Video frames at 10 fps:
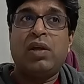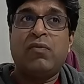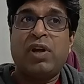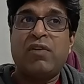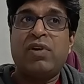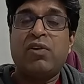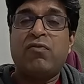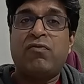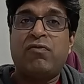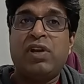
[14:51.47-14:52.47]
wherever you
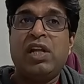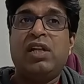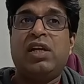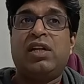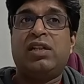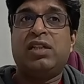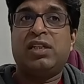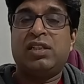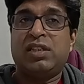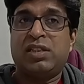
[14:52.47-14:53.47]
feel that there
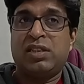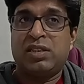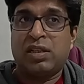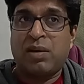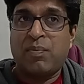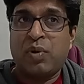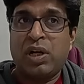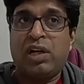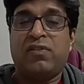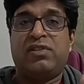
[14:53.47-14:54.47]
is a
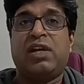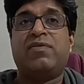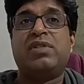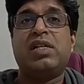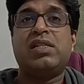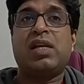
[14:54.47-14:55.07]
component of sepsis